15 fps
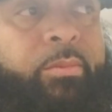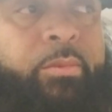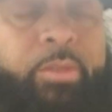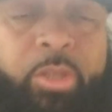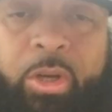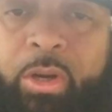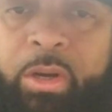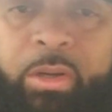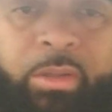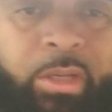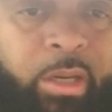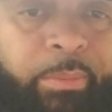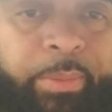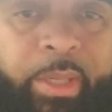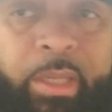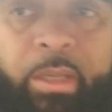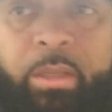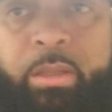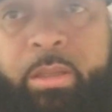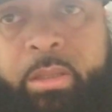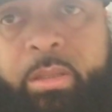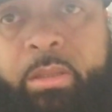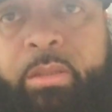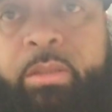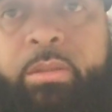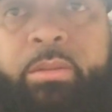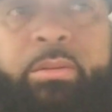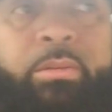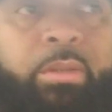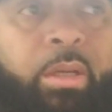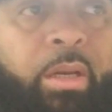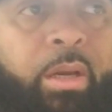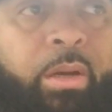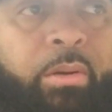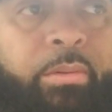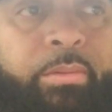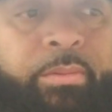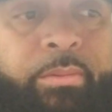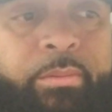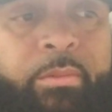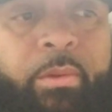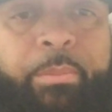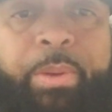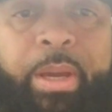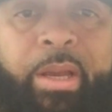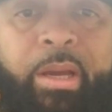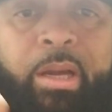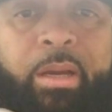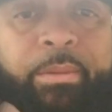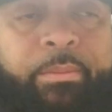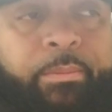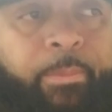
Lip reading: call company, you know, pick up.